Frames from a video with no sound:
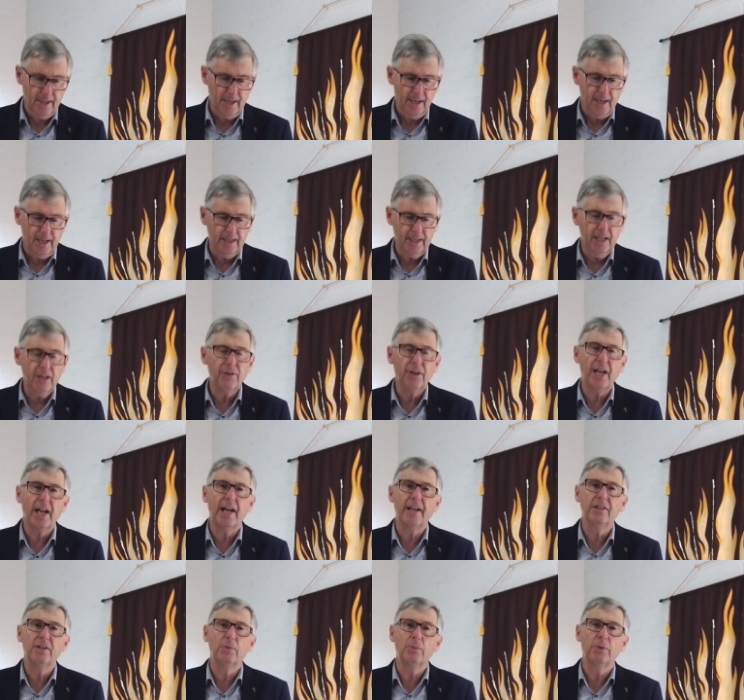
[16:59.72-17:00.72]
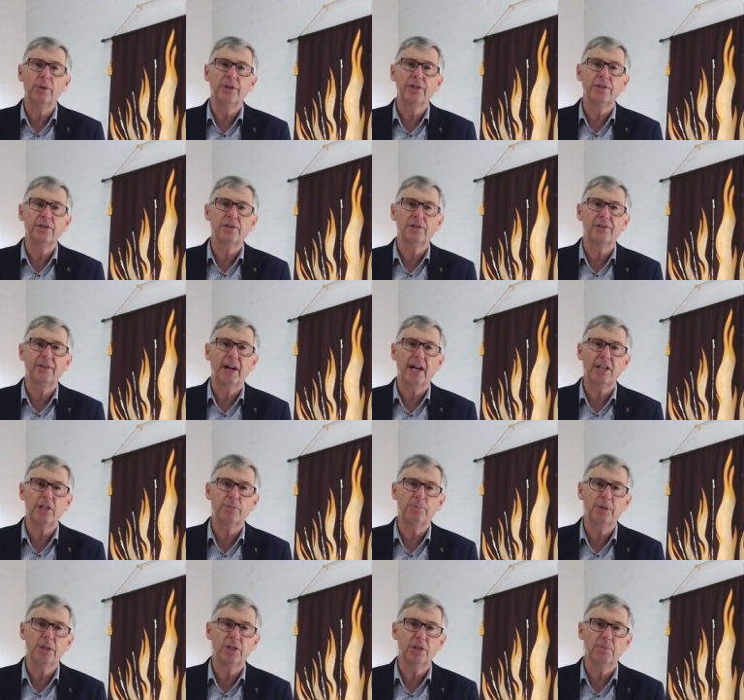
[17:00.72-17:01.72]
And here again the words Sir
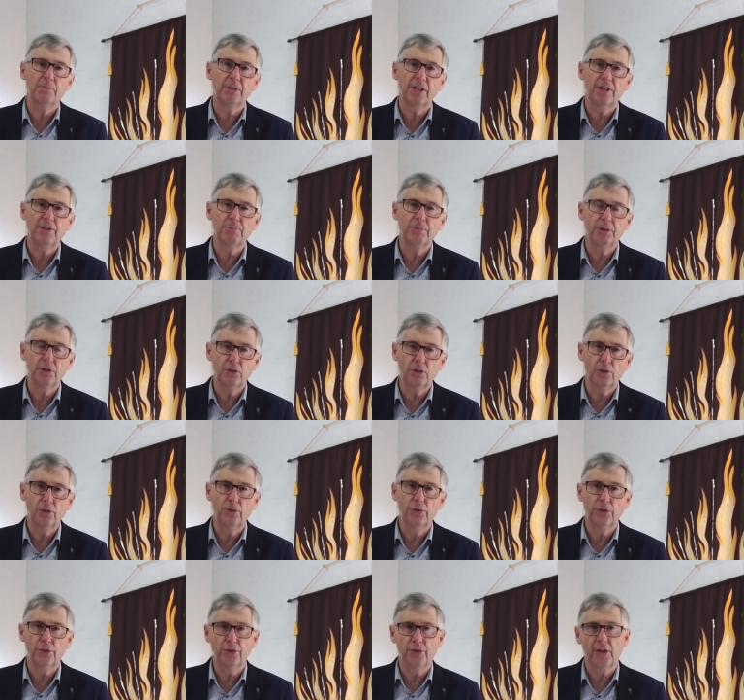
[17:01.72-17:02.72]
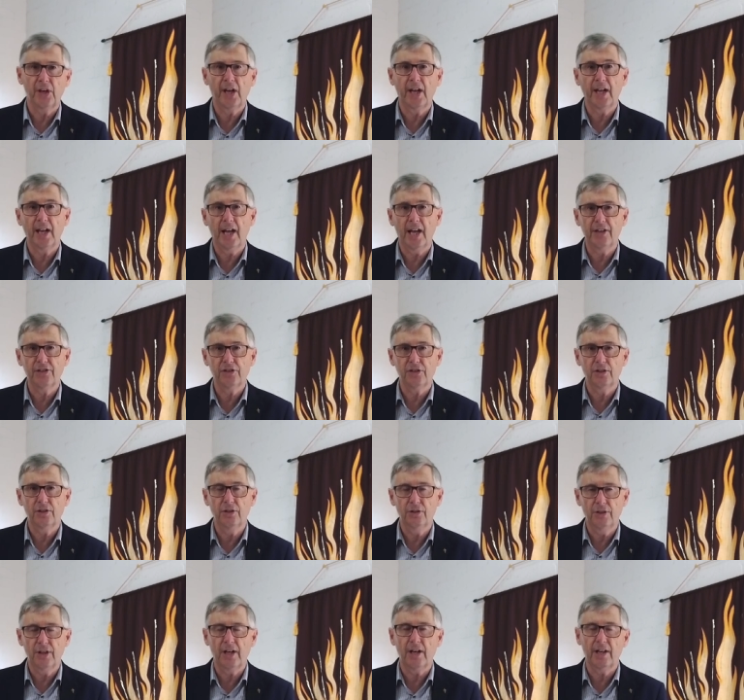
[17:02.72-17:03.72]
Archbishop Desmond Tutu that
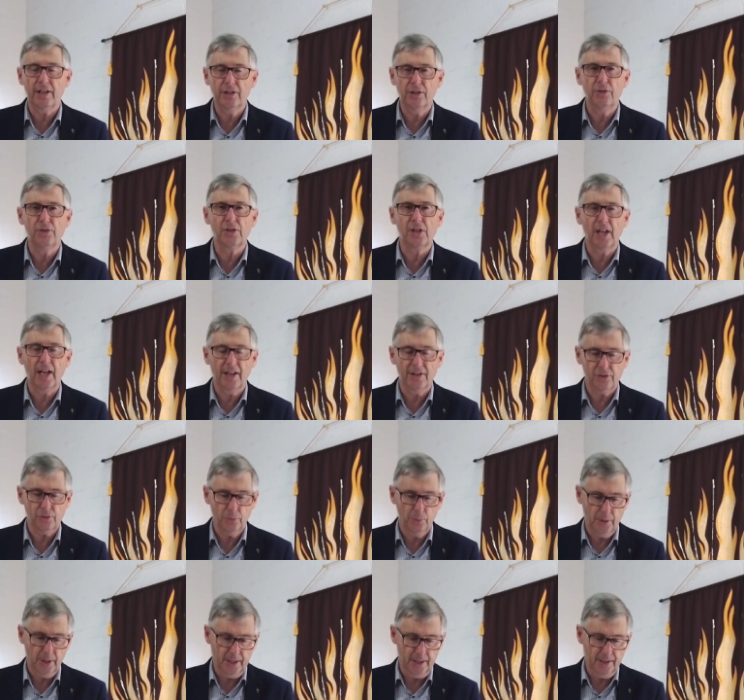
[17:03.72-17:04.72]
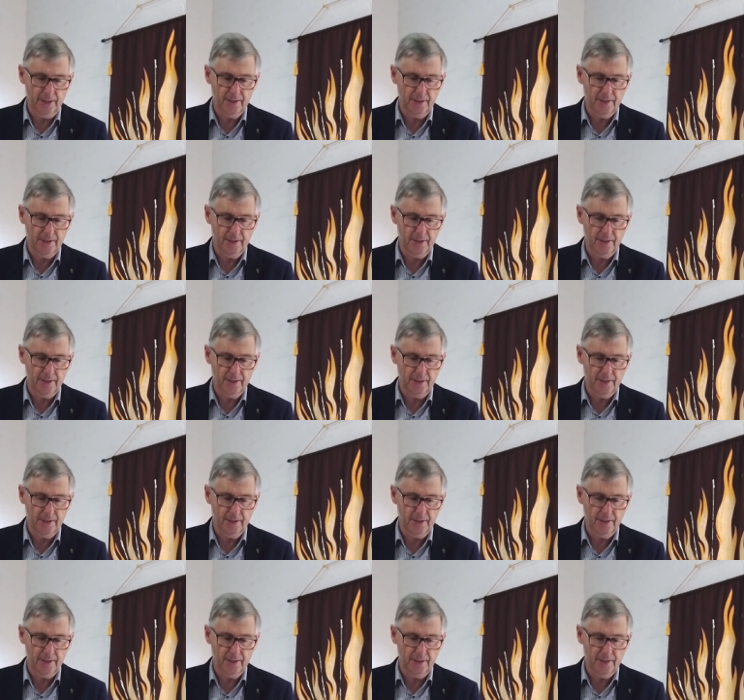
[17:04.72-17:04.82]
I used last week.